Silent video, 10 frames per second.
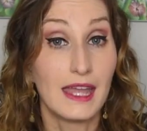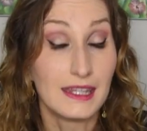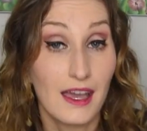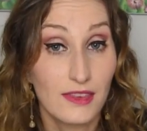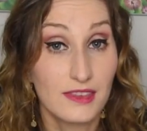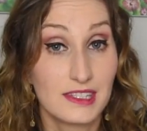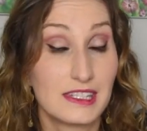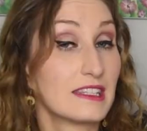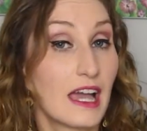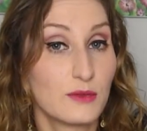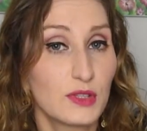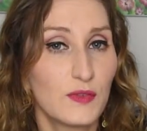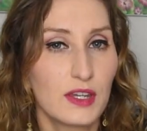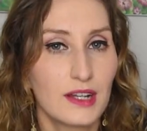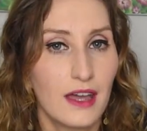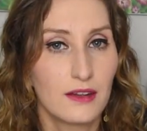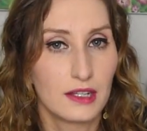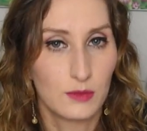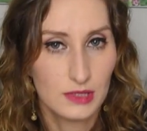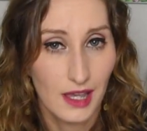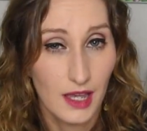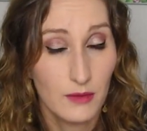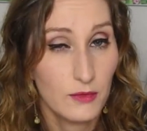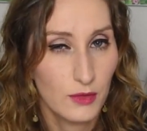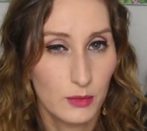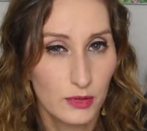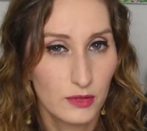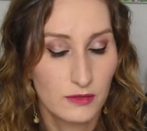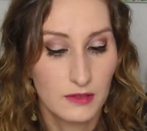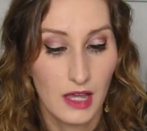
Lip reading: And now that the design was figured out, it was time for a proof of